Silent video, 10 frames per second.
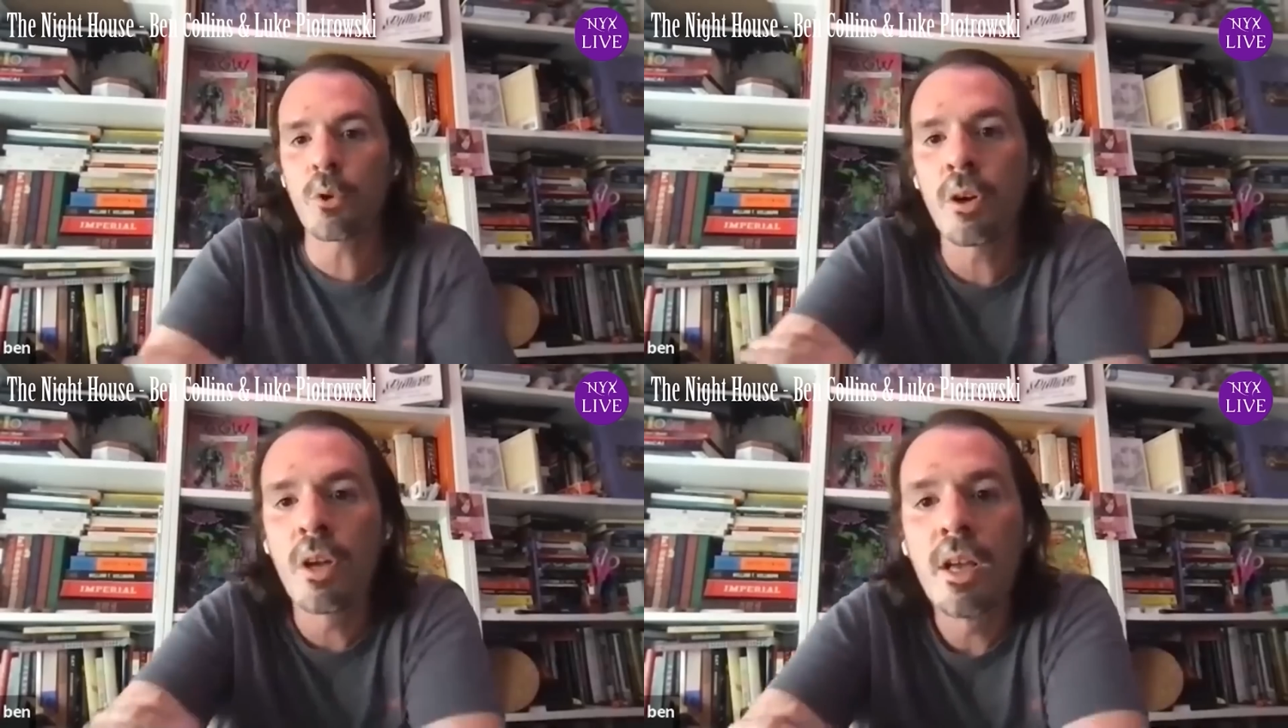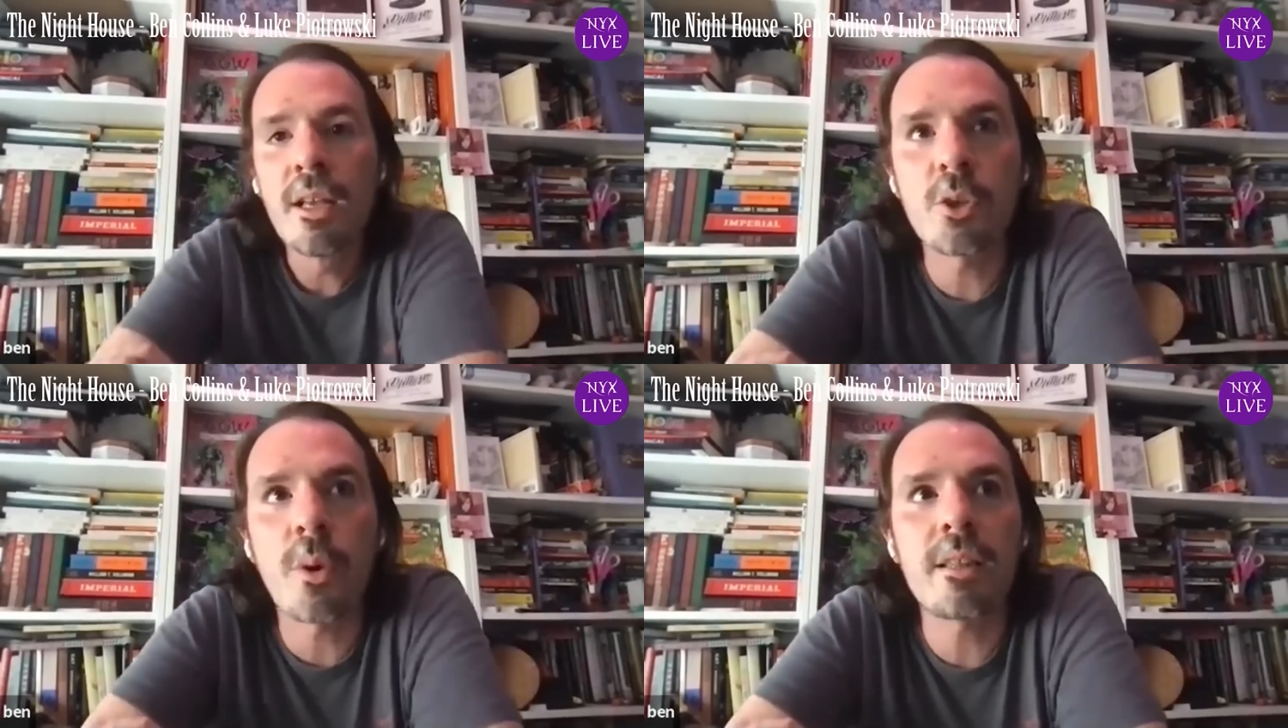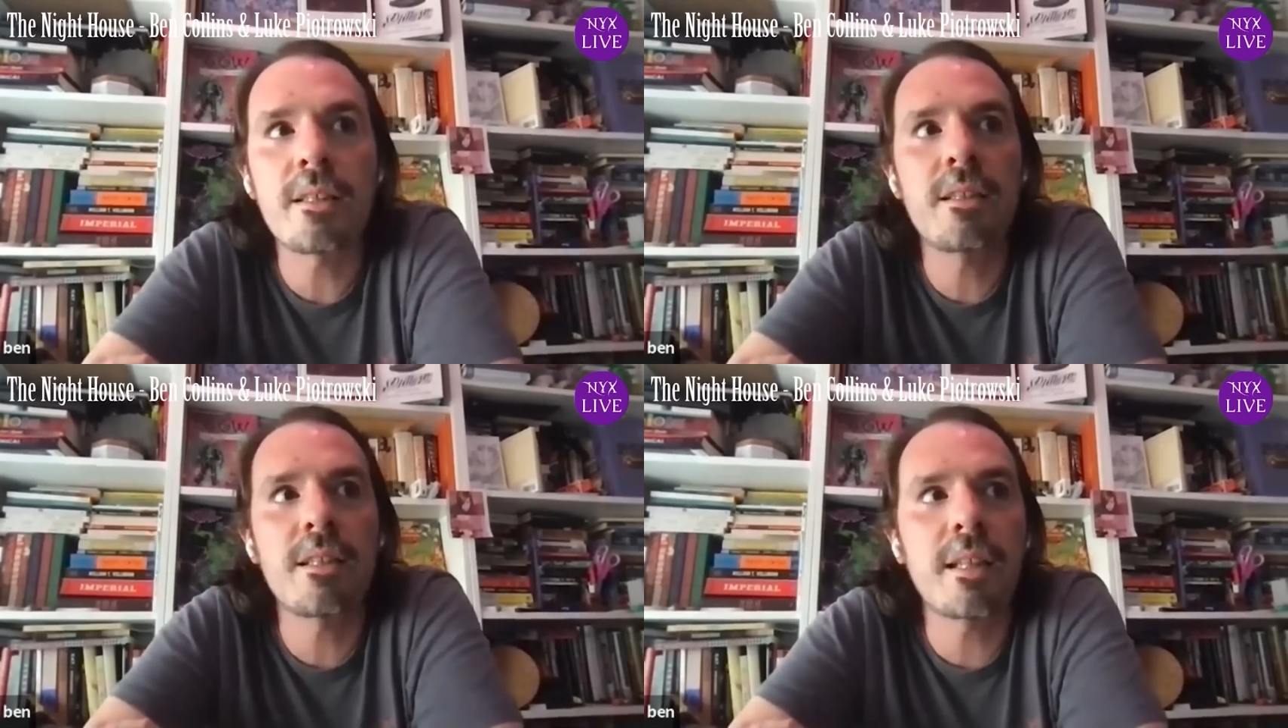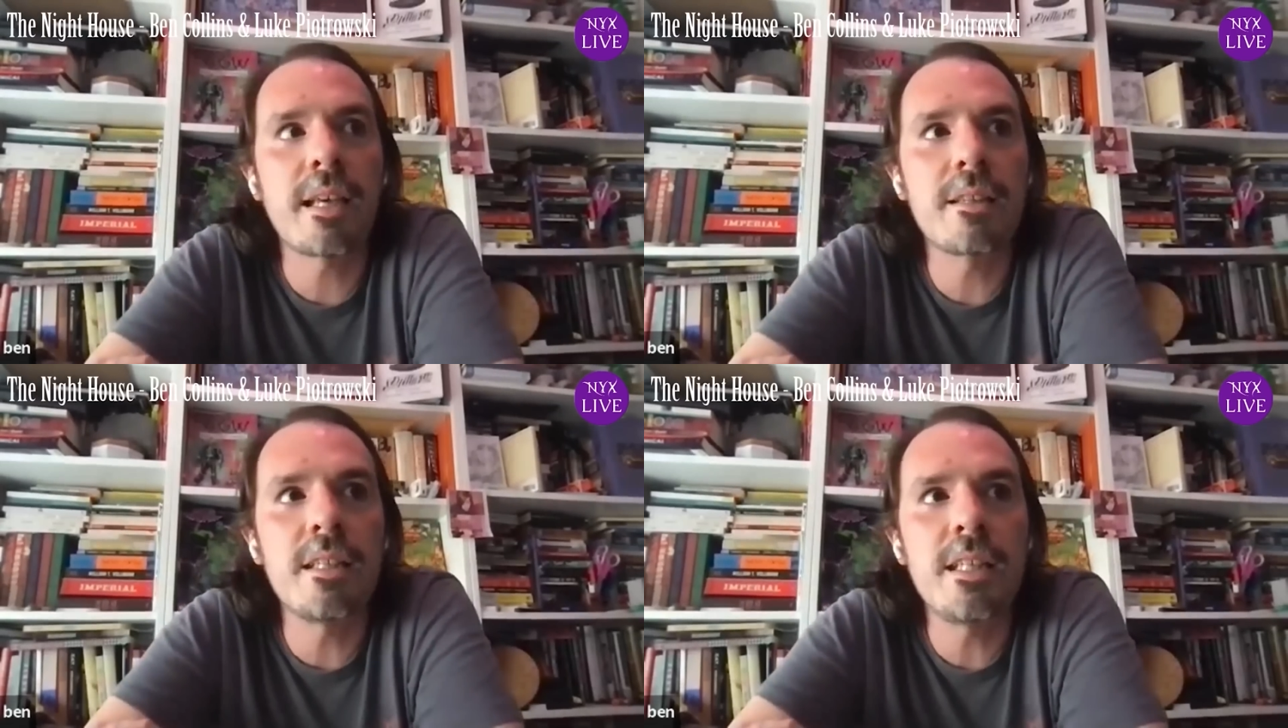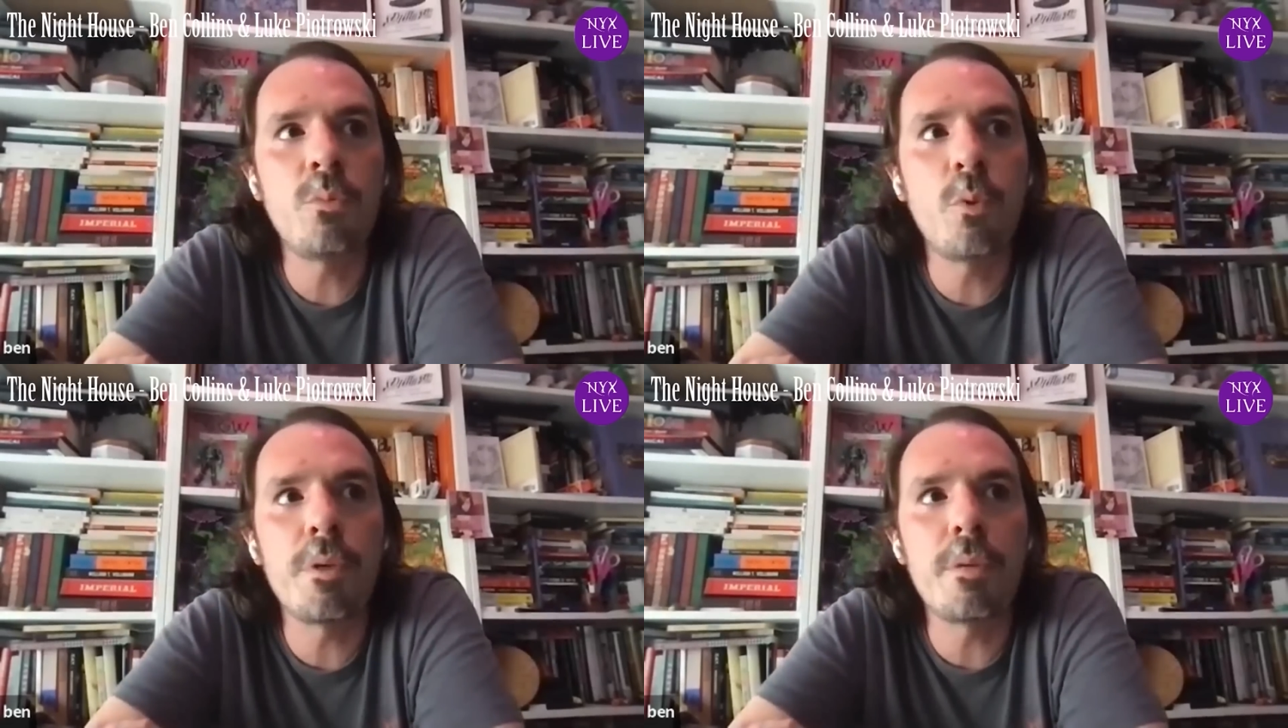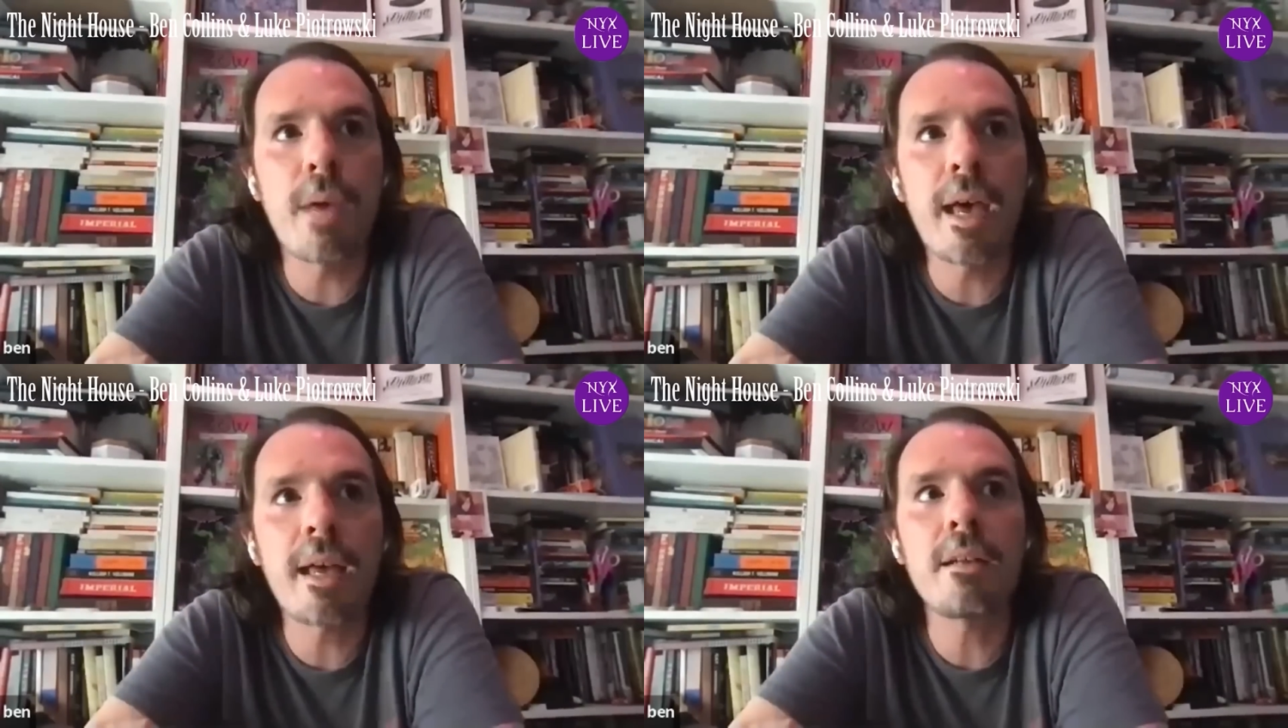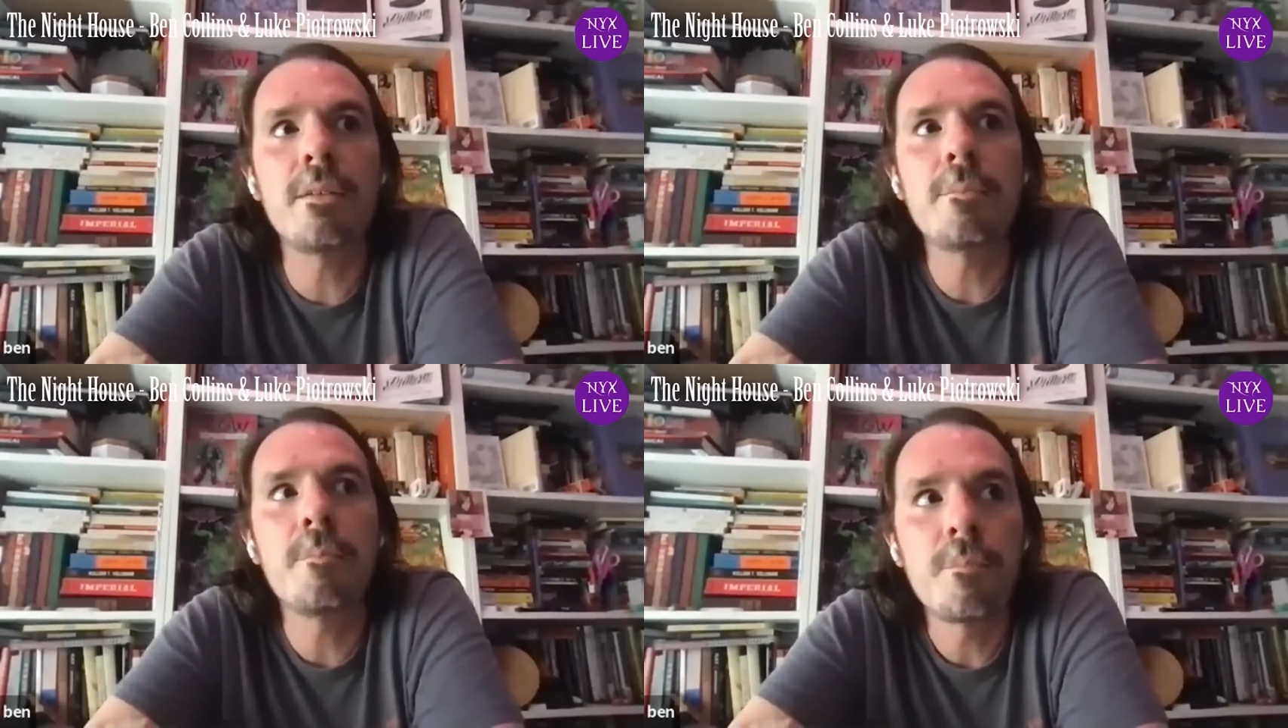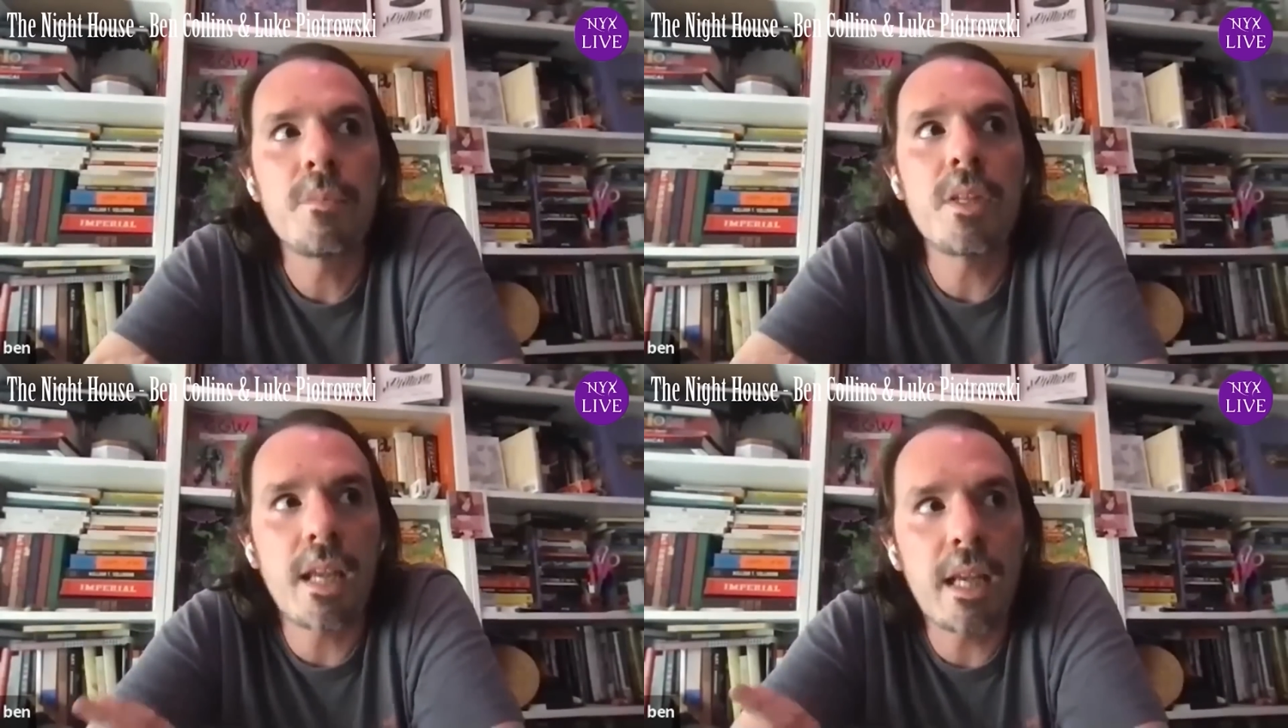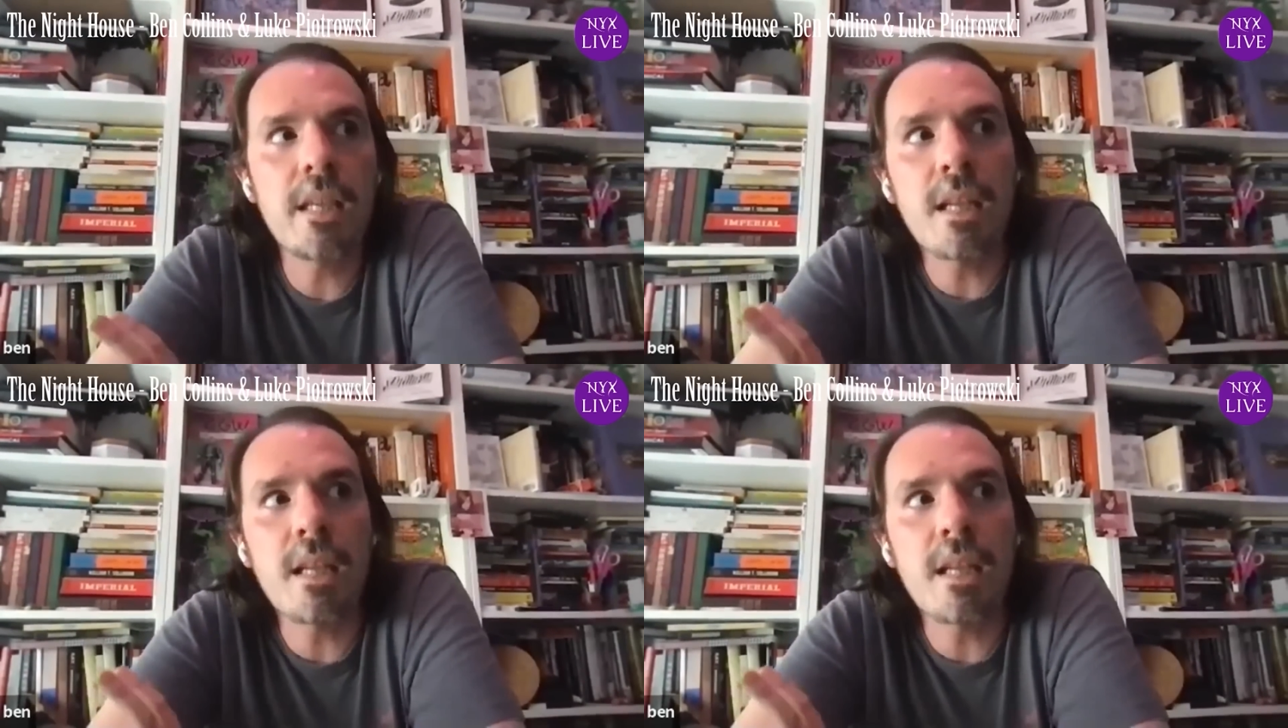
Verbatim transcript: Now to get into specifics. Collins and Piotrowski do detail